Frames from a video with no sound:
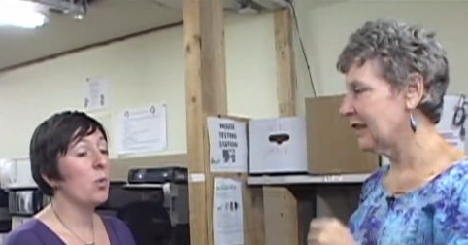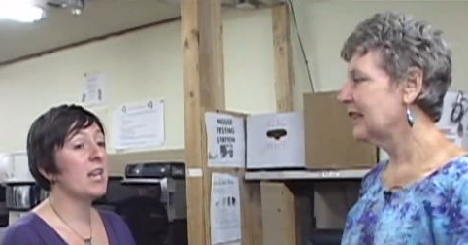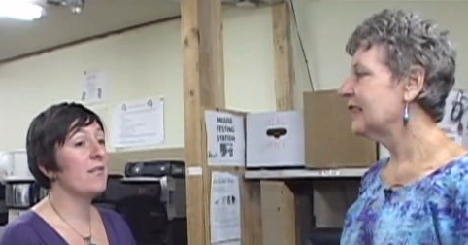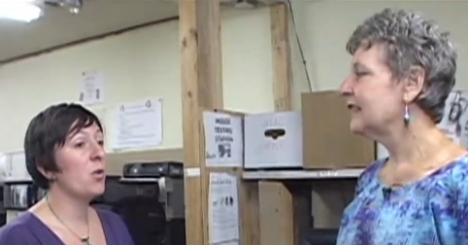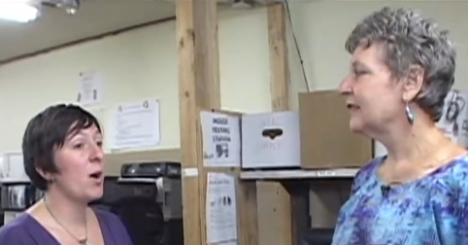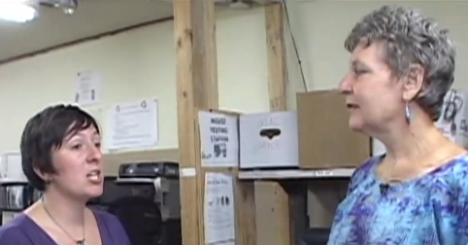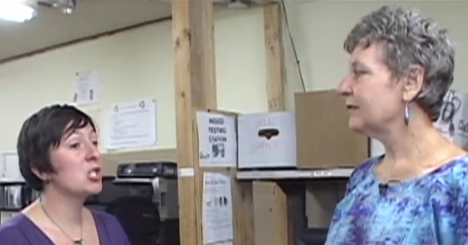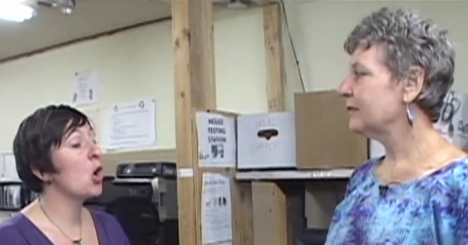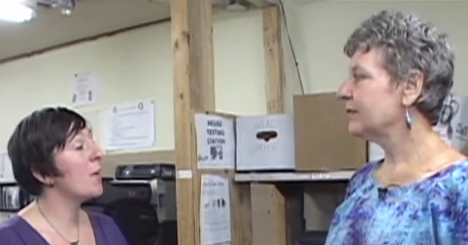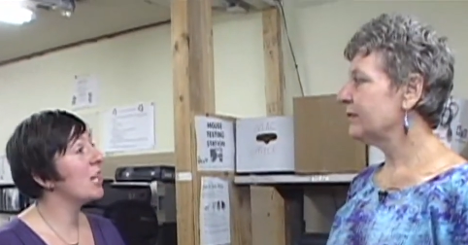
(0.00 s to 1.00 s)
Speaker 1: We give away
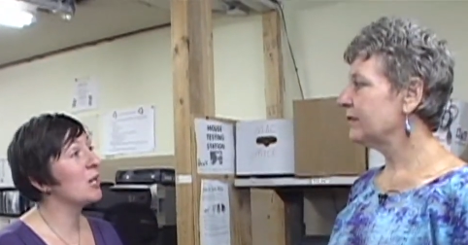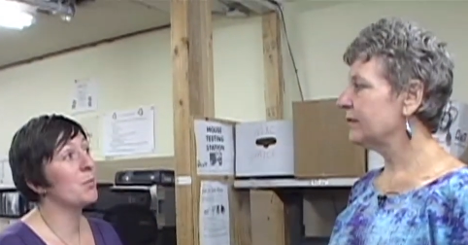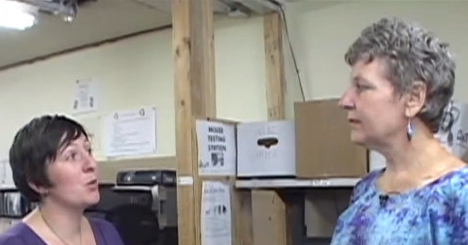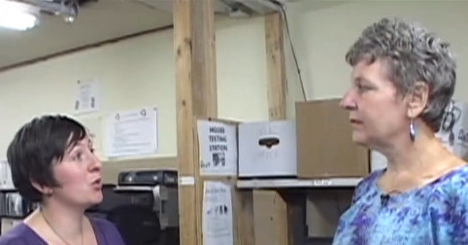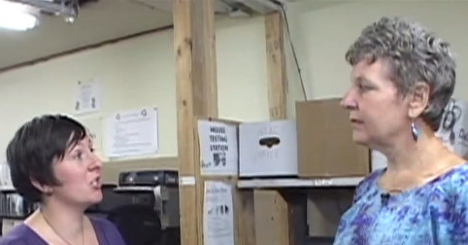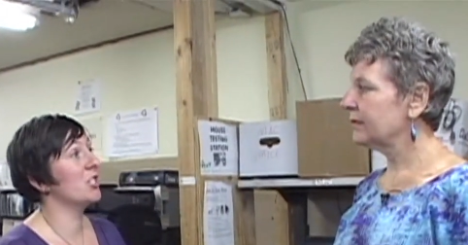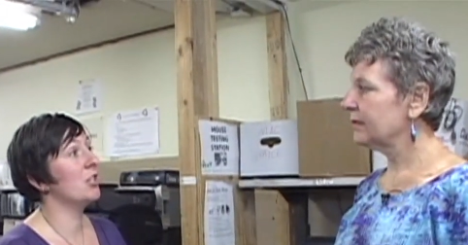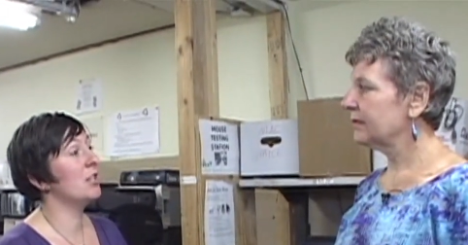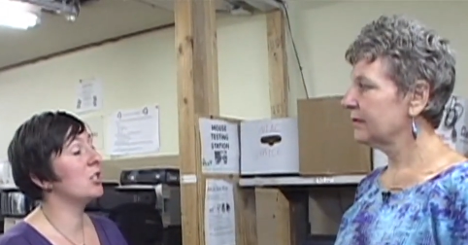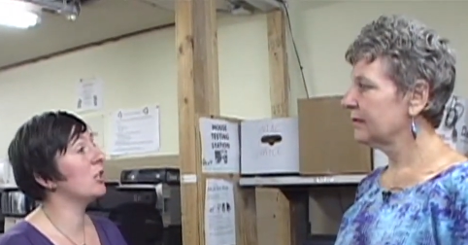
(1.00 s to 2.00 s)
so many computers
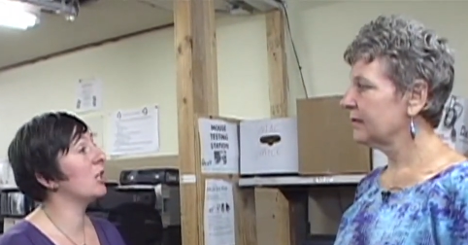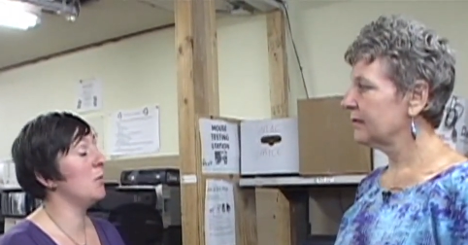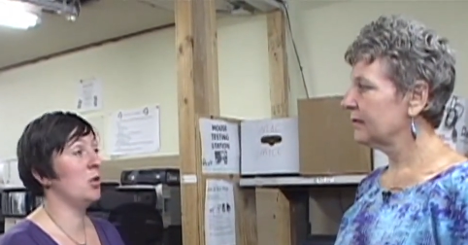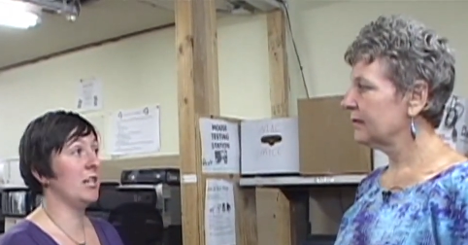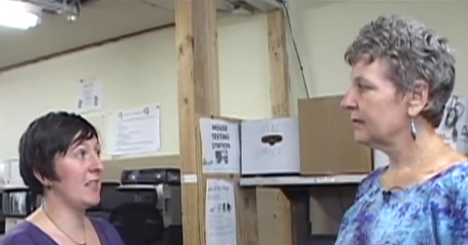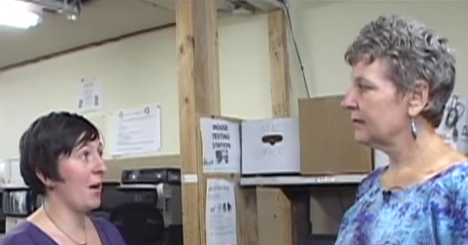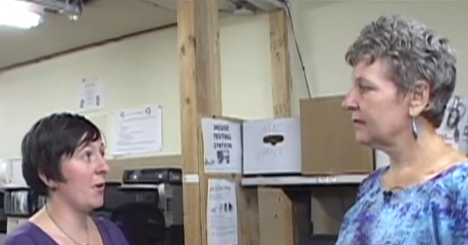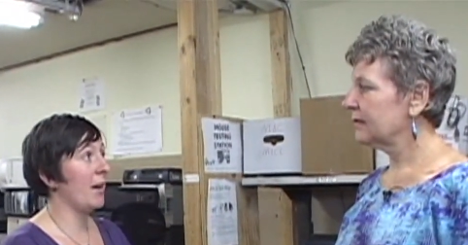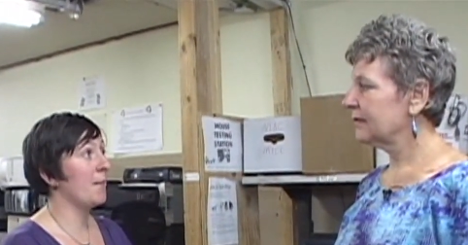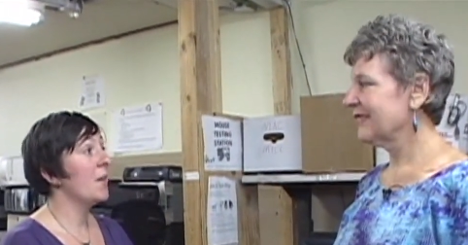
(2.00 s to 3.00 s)
to the community that
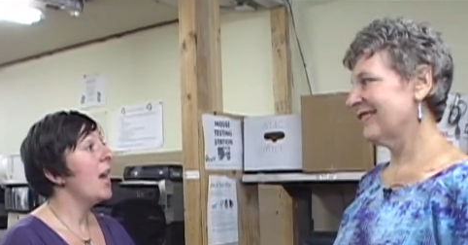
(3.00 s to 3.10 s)
way.